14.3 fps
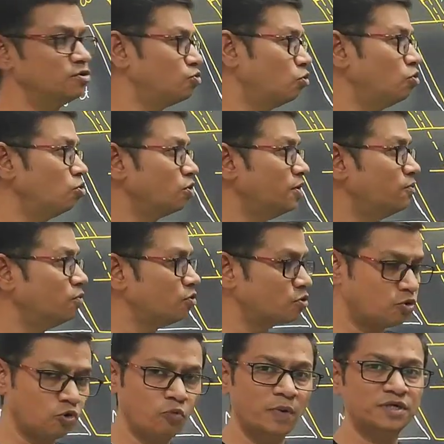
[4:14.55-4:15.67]
So don't
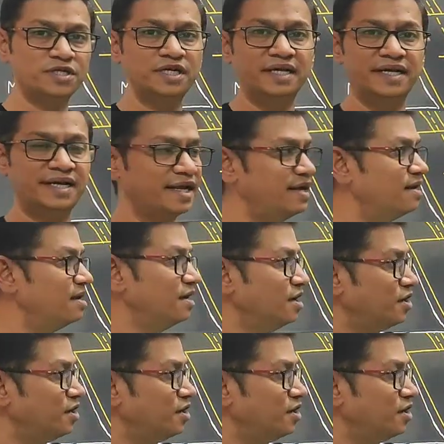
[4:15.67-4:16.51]
go too much in detail.